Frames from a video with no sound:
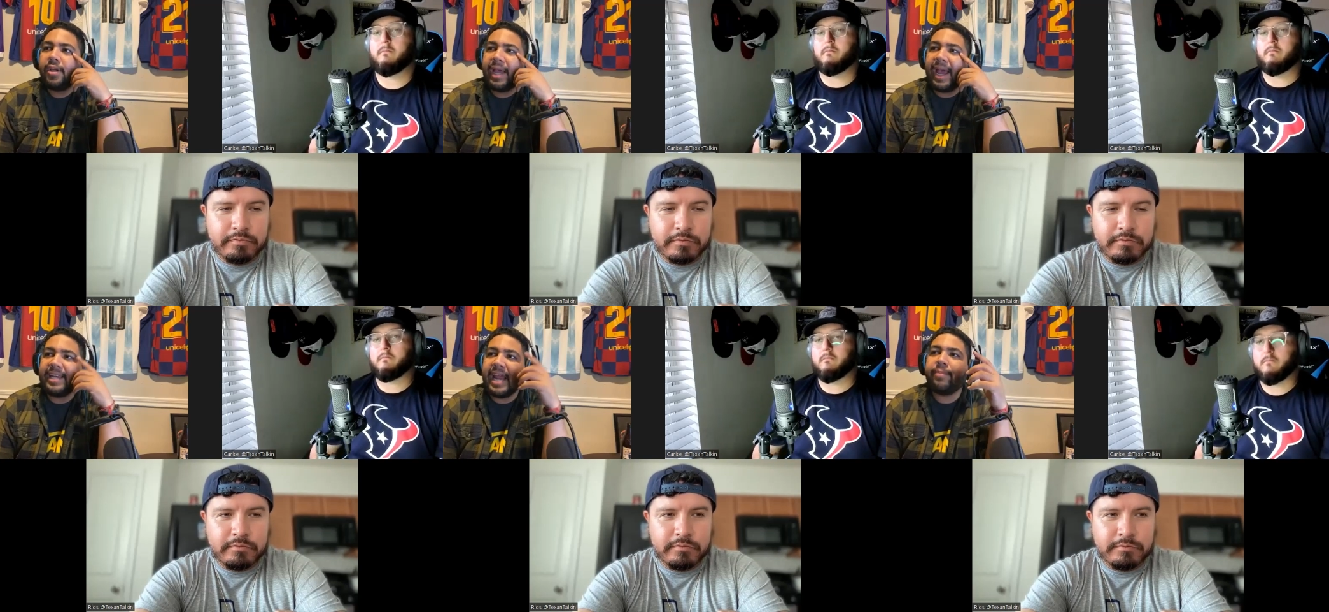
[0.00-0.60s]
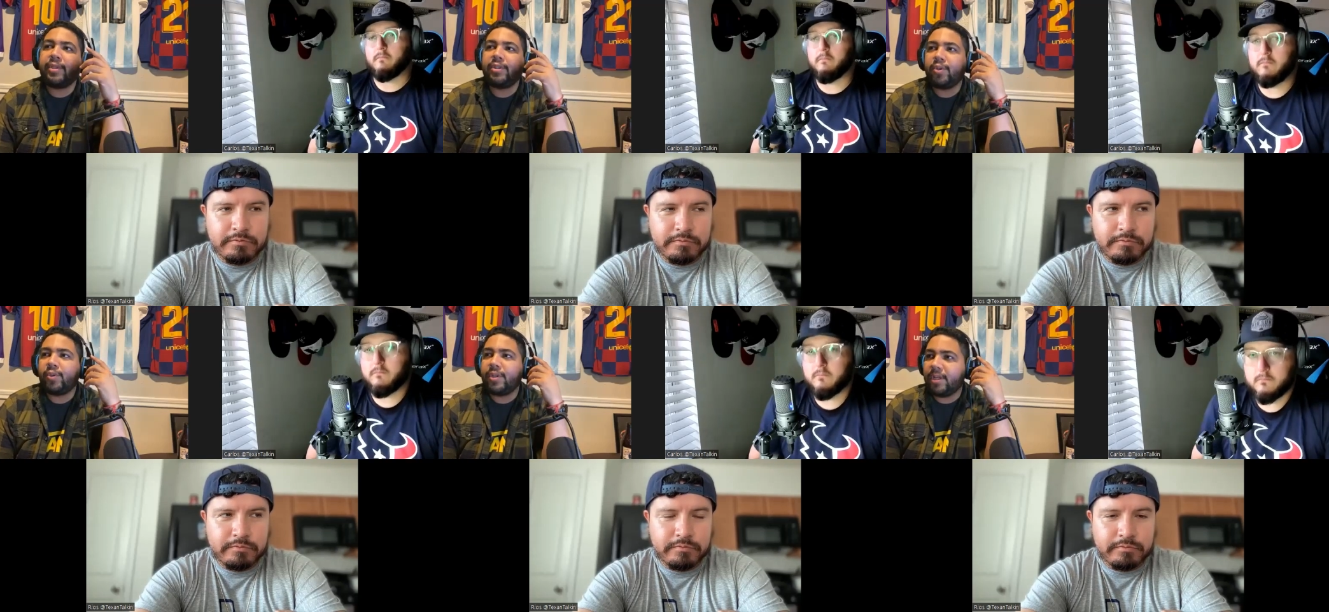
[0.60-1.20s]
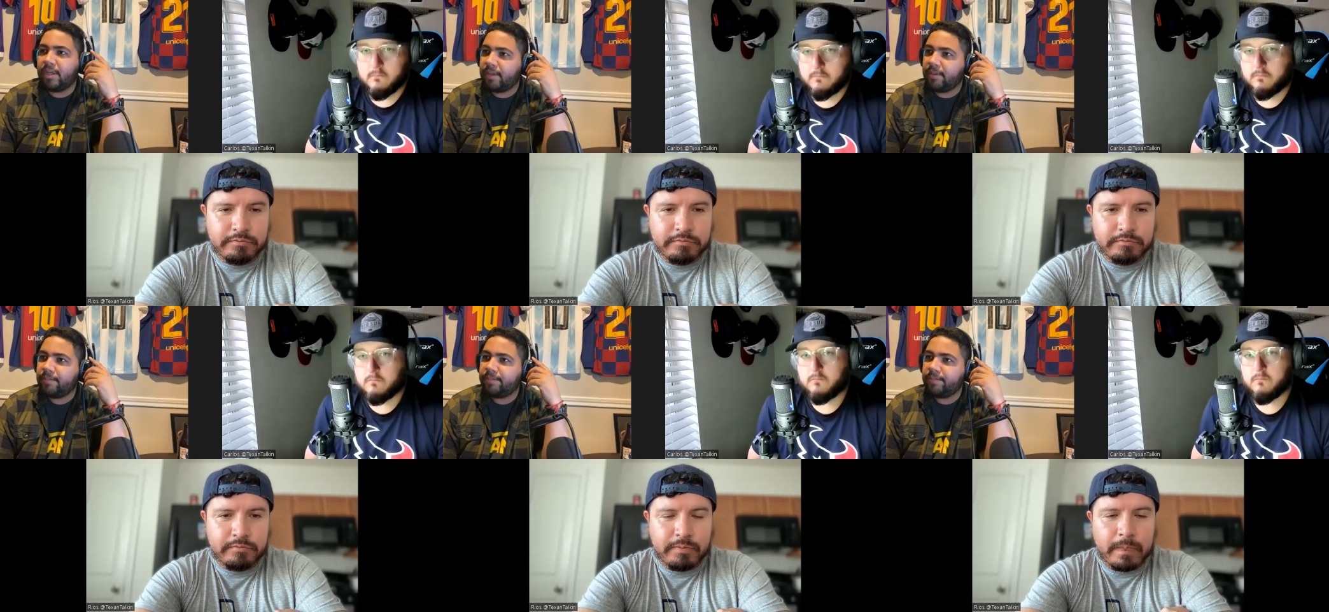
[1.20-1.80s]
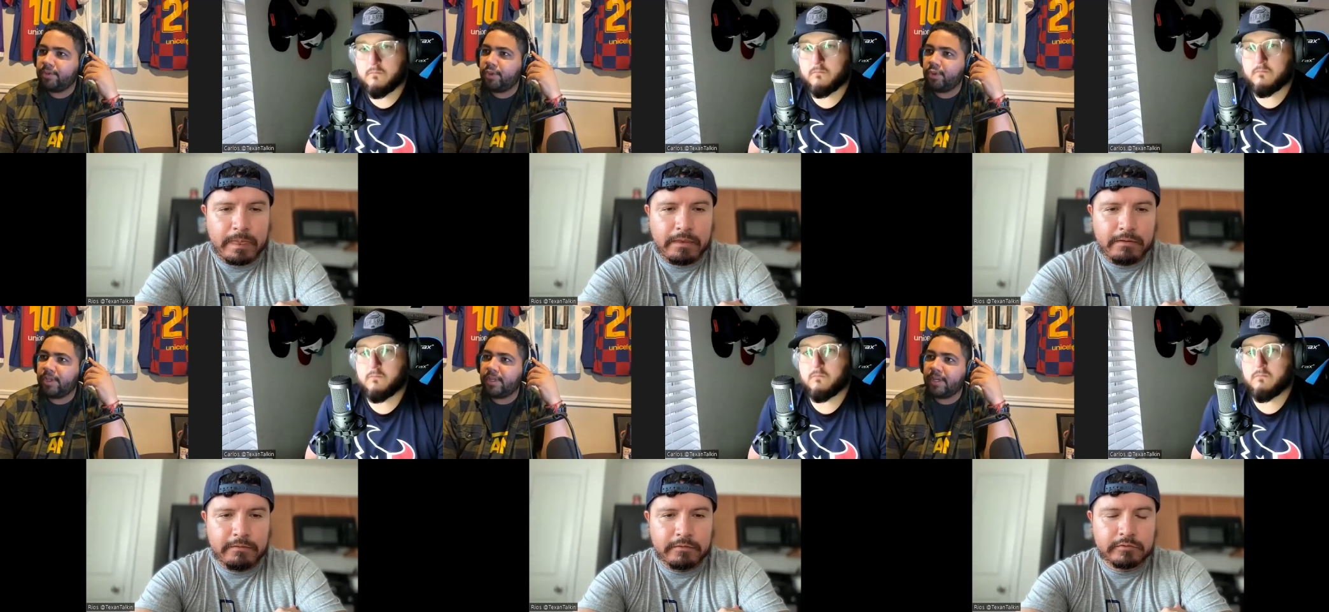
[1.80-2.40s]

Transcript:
Speaker 1: adapting mm. to the to the